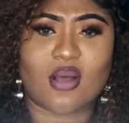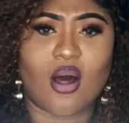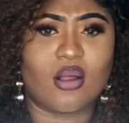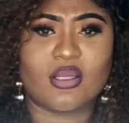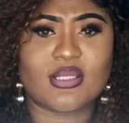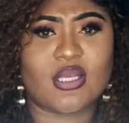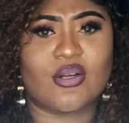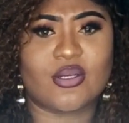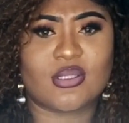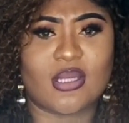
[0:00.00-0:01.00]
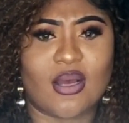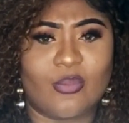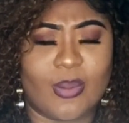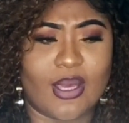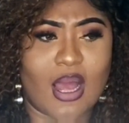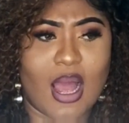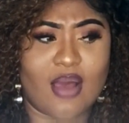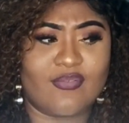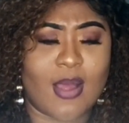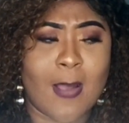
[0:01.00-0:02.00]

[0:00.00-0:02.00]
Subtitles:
all these years that we have,